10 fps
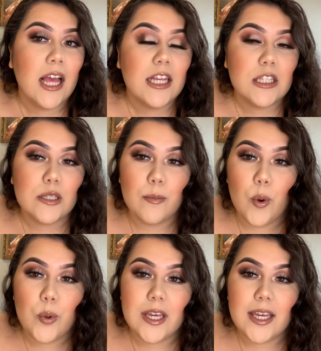
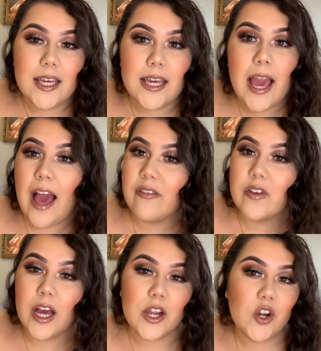smoky half
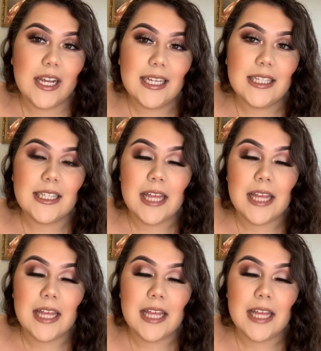cut crease.